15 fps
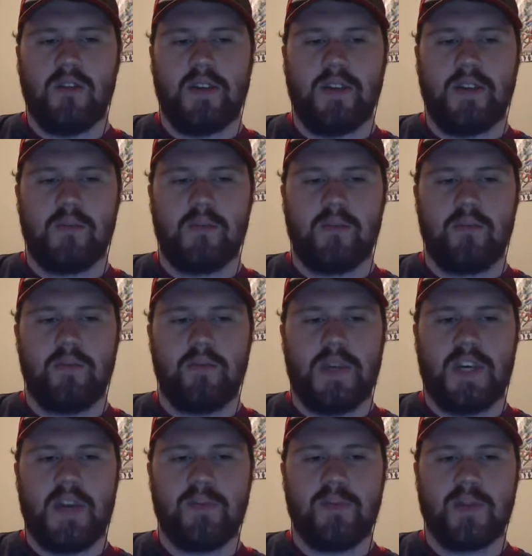like
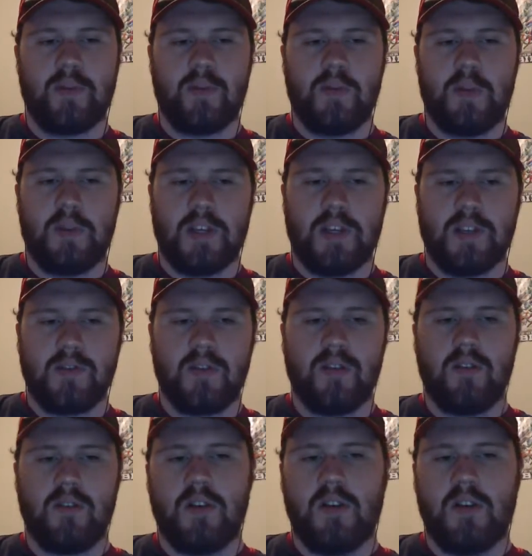became Spider-Man, basically.